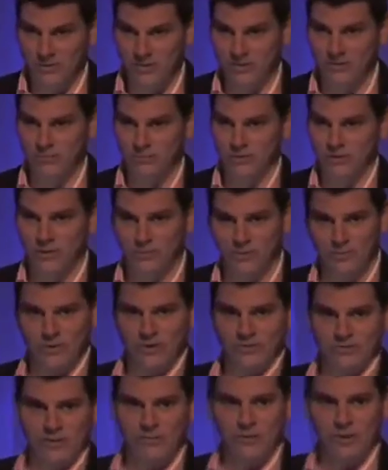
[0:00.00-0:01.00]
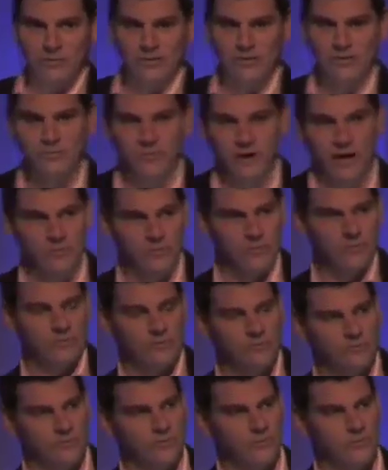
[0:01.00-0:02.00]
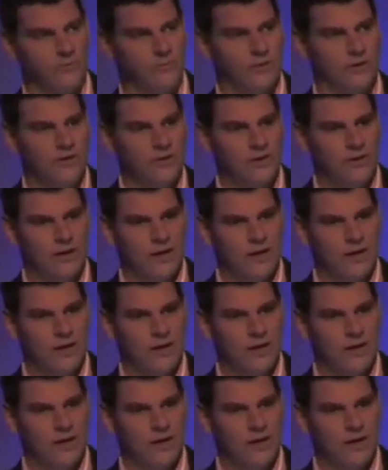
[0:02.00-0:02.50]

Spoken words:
which is something that we've been grappling with at ByBox for,